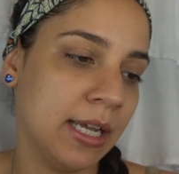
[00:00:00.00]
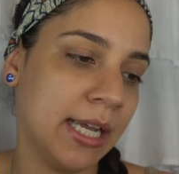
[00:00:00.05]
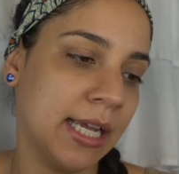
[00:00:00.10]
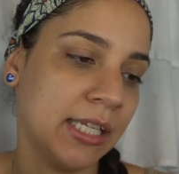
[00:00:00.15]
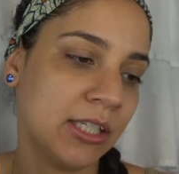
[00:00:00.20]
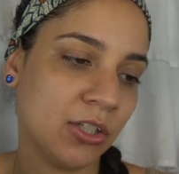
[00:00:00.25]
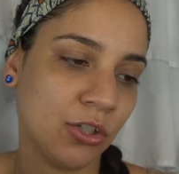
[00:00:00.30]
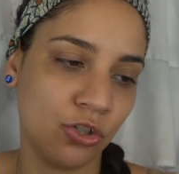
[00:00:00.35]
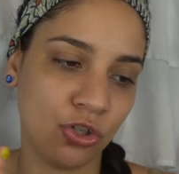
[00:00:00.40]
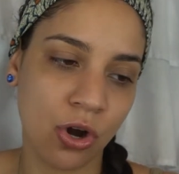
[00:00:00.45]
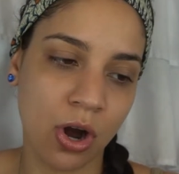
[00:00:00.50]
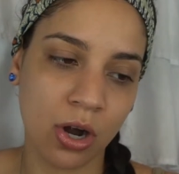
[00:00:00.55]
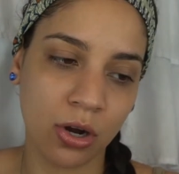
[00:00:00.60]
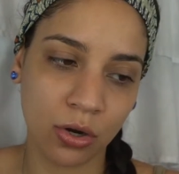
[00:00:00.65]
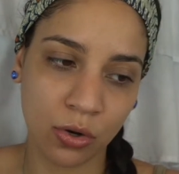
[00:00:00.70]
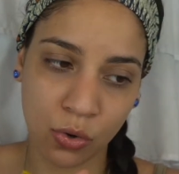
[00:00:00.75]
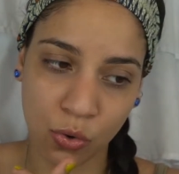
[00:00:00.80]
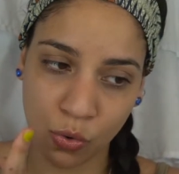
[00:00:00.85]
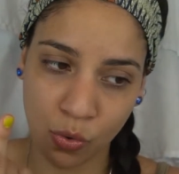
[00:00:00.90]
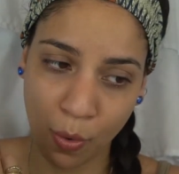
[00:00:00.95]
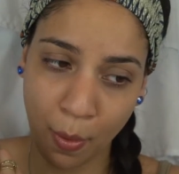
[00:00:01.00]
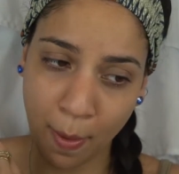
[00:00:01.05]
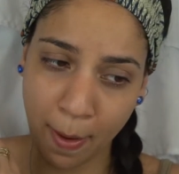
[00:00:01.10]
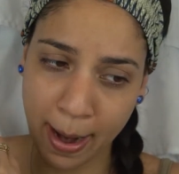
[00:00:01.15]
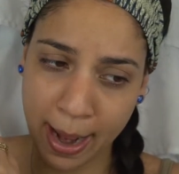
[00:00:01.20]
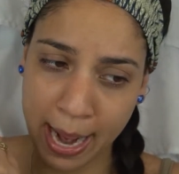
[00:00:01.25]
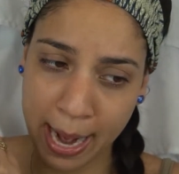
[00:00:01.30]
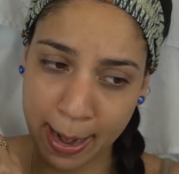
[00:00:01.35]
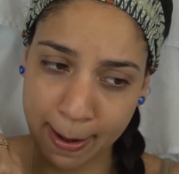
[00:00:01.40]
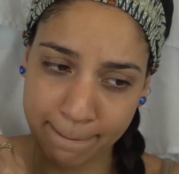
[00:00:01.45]
It's a charcoal
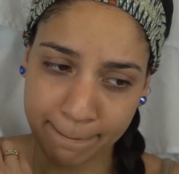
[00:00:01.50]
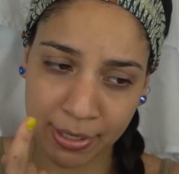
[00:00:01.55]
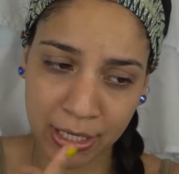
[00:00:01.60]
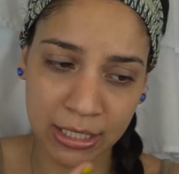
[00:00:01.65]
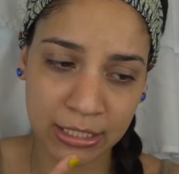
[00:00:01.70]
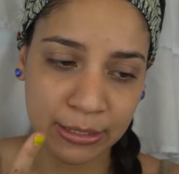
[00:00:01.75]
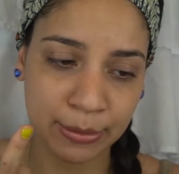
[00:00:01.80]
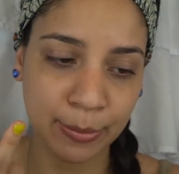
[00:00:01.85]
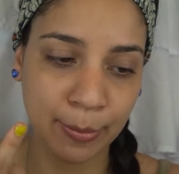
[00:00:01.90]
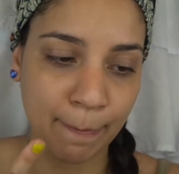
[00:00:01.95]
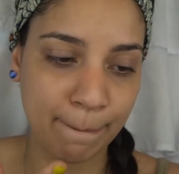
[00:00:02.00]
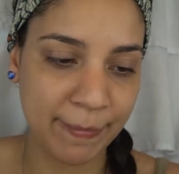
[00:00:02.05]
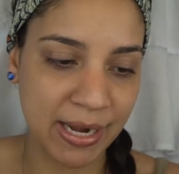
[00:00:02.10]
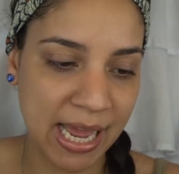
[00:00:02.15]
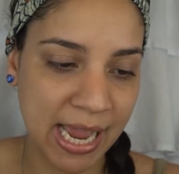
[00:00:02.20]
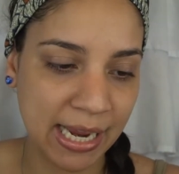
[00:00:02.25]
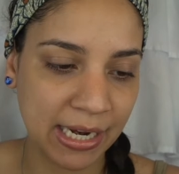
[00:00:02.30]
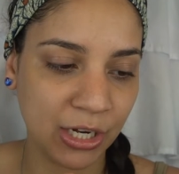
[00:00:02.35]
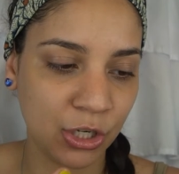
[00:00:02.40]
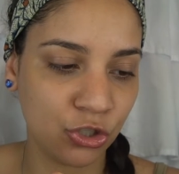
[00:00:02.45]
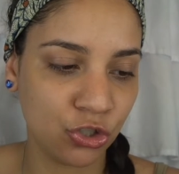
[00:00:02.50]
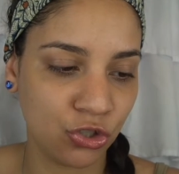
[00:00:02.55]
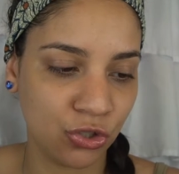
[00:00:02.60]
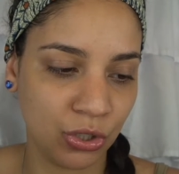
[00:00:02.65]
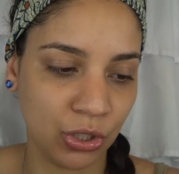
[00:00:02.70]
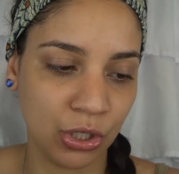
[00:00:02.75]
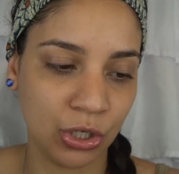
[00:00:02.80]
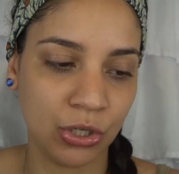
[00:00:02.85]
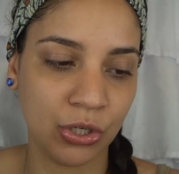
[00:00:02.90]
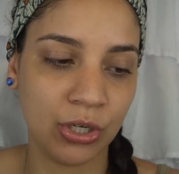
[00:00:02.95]
plus black
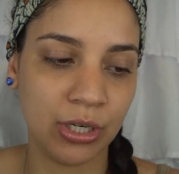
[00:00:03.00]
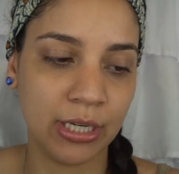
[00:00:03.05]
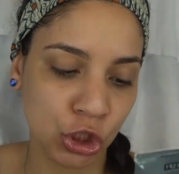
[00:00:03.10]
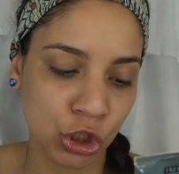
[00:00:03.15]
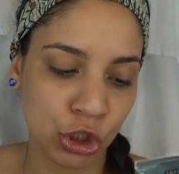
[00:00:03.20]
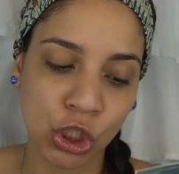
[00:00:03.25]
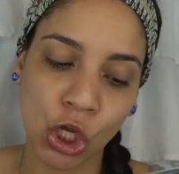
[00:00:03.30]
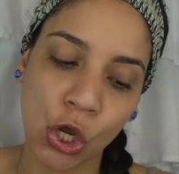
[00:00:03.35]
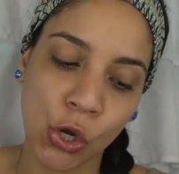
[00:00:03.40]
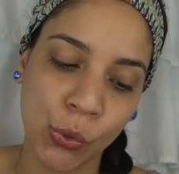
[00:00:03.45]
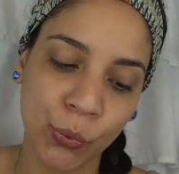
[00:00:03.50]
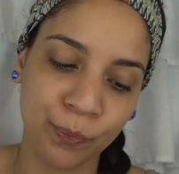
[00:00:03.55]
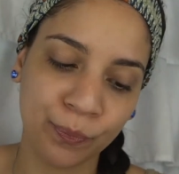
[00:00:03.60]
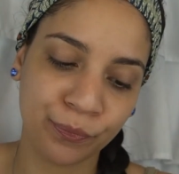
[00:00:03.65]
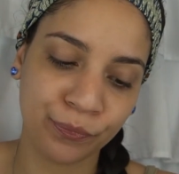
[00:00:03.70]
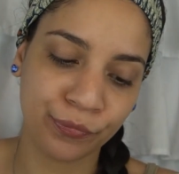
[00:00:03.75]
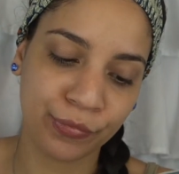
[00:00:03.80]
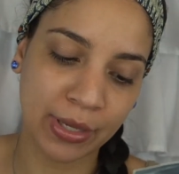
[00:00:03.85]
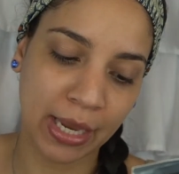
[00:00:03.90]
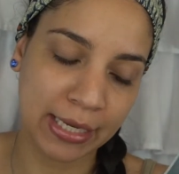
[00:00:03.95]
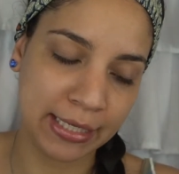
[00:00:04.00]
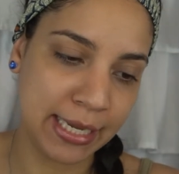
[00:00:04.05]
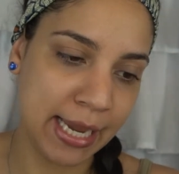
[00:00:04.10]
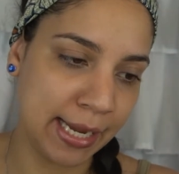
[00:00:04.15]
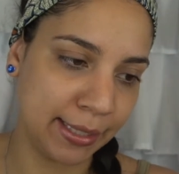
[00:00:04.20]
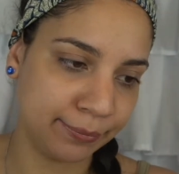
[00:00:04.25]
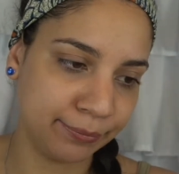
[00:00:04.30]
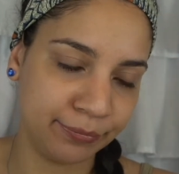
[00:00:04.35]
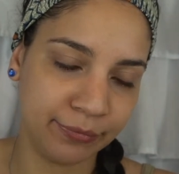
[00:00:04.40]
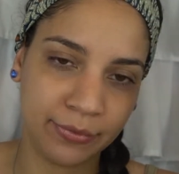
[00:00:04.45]
sugar. So
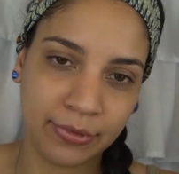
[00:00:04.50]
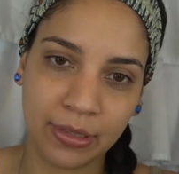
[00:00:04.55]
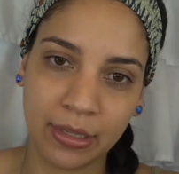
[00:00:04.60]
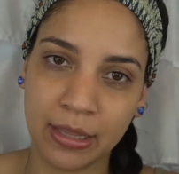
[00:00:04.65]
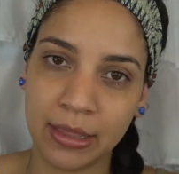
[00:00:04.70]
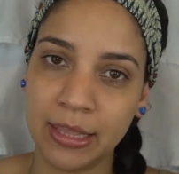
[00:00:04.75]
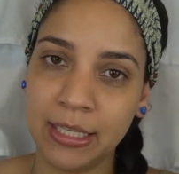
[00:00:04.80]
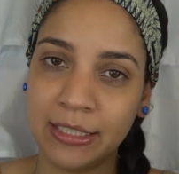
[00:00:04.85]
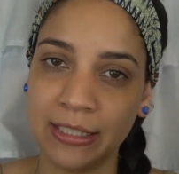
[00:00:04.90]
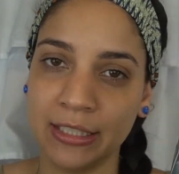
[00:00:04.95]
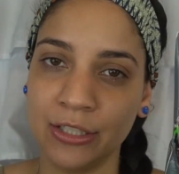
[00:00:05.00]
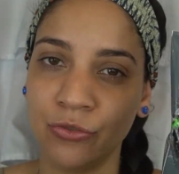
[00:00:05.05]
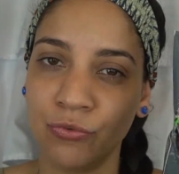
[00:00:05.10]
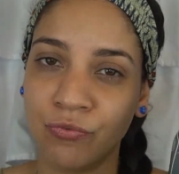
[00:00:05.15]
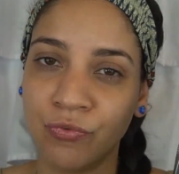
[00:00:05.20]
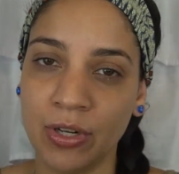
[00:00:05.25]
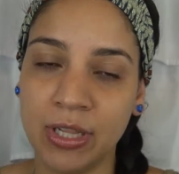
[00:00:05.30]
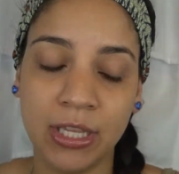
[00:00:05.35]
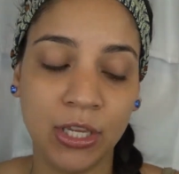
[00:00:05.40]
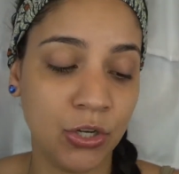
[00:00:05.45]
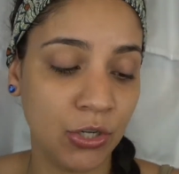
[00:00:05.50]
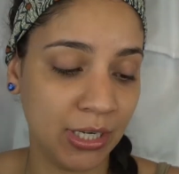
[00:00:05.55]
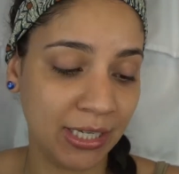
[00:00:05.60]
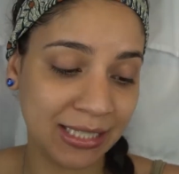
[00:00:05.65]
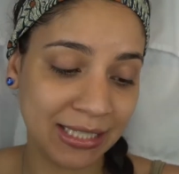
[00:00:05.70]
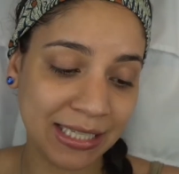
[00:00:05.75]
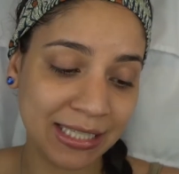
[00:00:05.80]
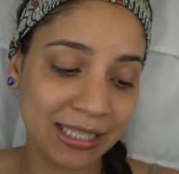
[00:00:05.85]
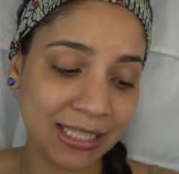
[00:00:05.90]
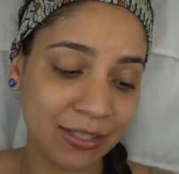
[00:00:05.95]
yeah, this is really good.
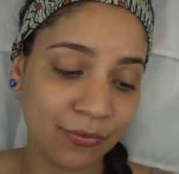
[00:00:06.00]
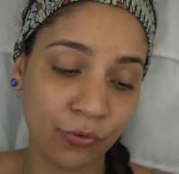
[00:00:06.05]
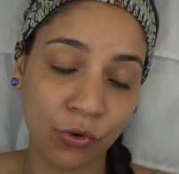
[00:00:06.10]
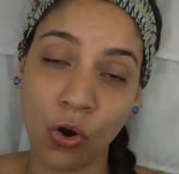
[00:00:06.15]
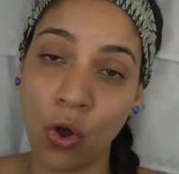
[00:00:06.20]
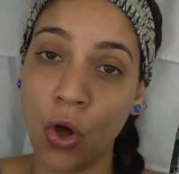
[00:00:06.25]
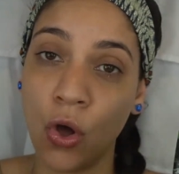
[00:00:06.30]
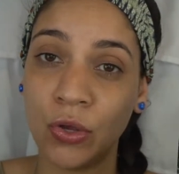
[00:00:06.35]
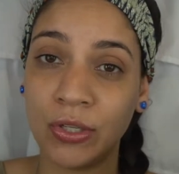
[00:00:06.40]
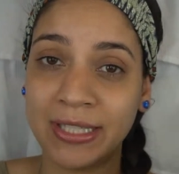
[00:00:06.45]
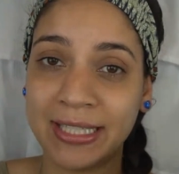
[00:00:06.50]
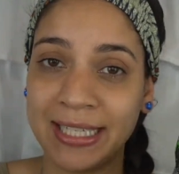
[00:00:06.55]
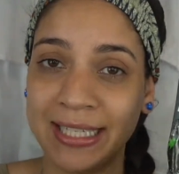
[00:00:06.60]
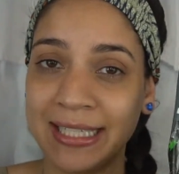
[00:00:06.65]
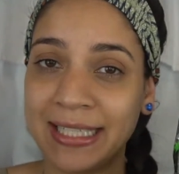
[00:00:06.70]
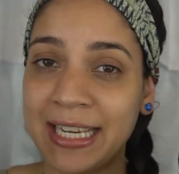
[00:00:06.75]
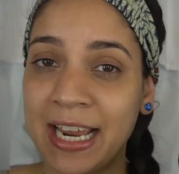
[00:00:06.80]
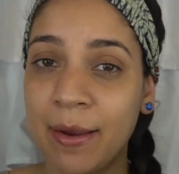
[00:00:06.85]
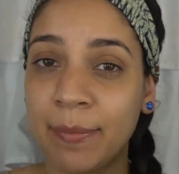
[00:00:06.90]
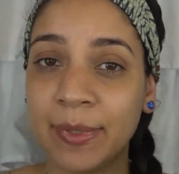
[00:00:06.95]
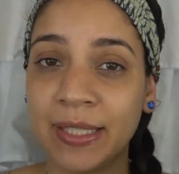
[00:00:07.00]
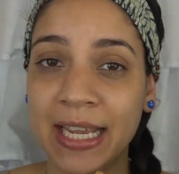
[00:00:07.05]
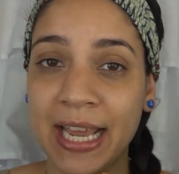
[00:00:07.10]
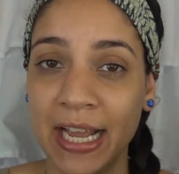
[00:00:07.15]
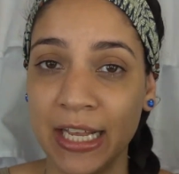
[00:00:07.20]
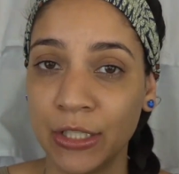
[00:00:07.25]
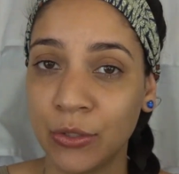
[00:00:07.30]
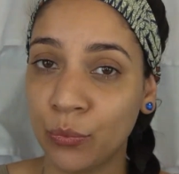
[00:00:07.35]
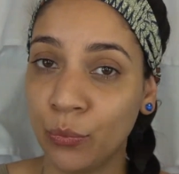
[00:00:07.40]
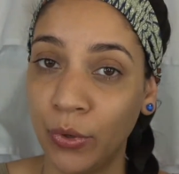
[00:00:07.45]
It says it's for all skin types
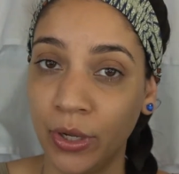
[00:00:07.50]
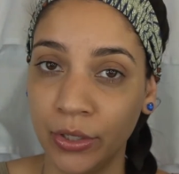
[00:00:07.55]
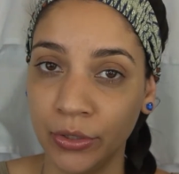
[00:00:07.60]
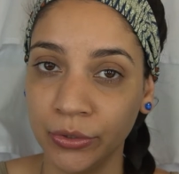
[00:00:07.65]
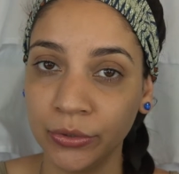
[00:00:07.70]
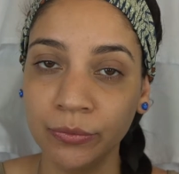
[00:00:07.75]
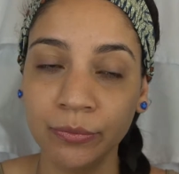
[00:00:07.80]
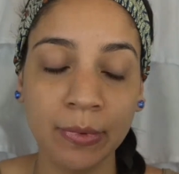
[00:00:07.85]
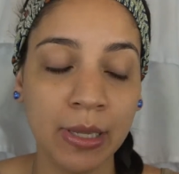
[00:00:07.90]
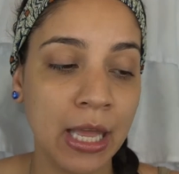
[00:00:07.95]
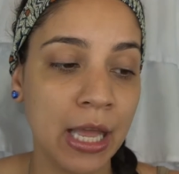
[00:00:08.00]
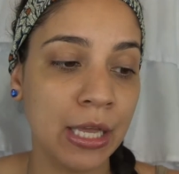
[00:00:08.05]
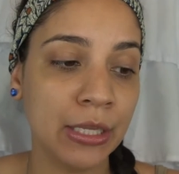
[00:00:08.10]
as well.